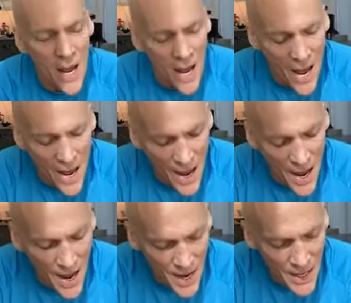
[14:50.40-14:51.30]

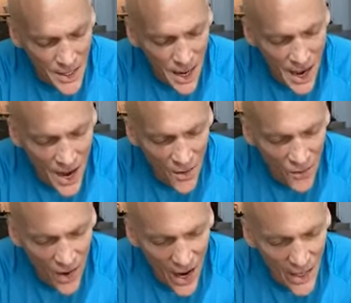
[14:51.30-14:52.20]
And I
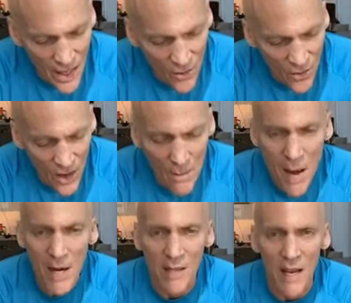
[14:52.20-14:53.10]
find it very
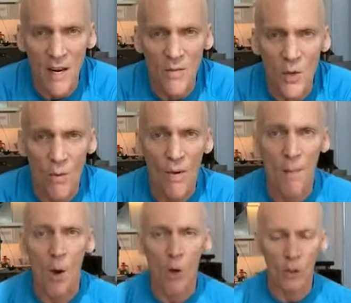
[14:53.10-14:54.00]
meditative. So if I'm
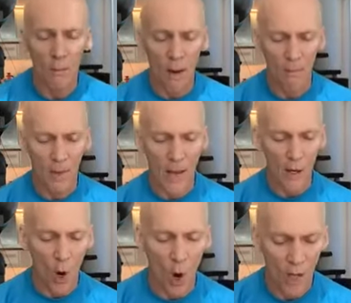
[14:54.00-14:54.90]
holding my plank,
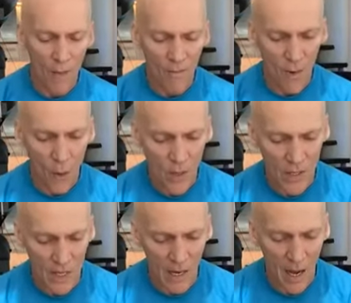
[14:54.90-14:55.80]
all I'm
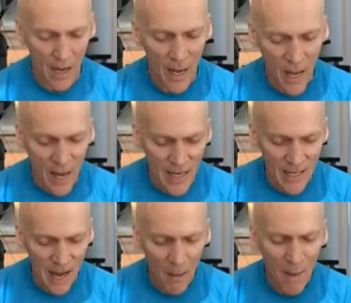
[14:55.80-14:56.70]
focusing on is
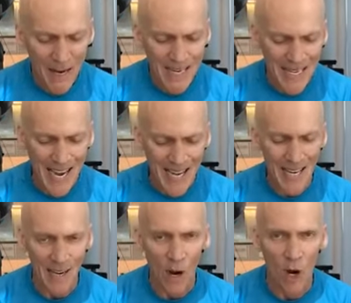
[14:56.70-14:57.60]
not my
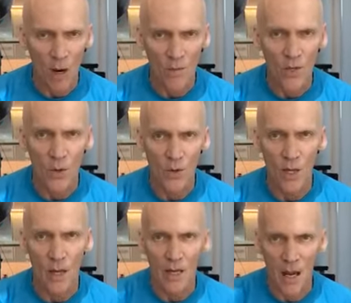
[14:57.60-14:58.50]
shaking arms,
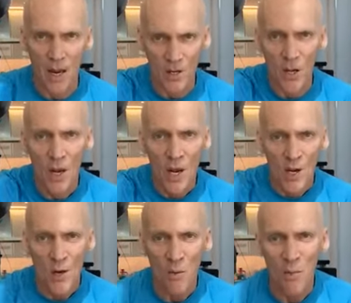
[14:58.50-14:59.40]
Susan, and yes,
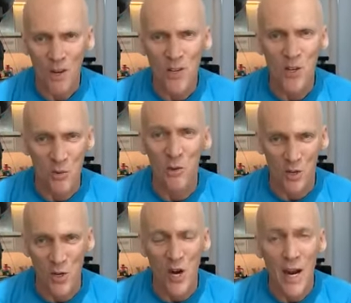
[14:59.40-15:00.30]
your muscles will
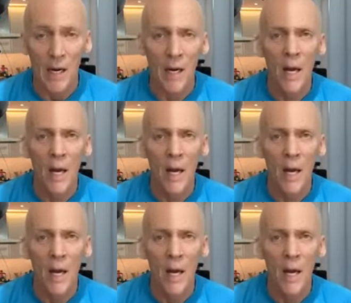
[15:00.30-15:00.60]
shake,